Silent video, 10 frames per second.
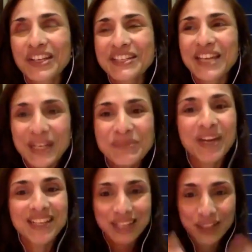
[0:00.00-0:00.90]
telling
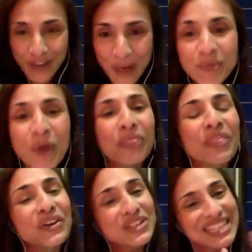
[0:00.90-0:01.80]
myself I'm not
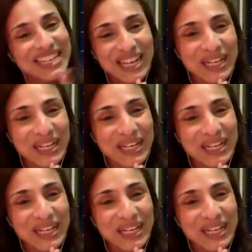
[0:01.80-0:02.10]
13